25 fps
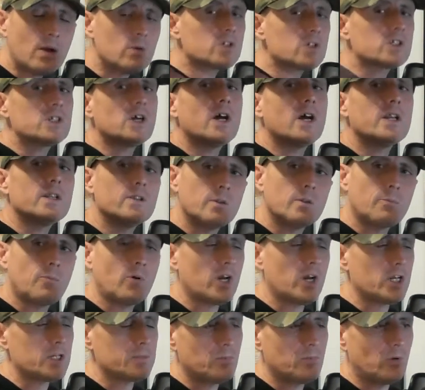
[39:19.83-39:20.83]
outside
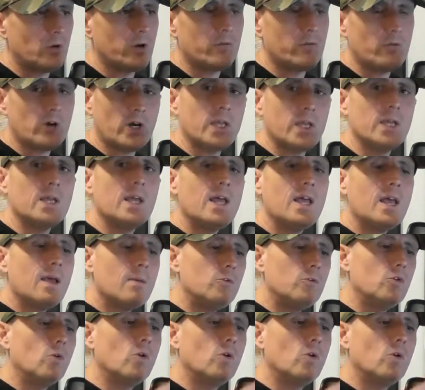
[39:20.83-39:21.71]
of the price point, right?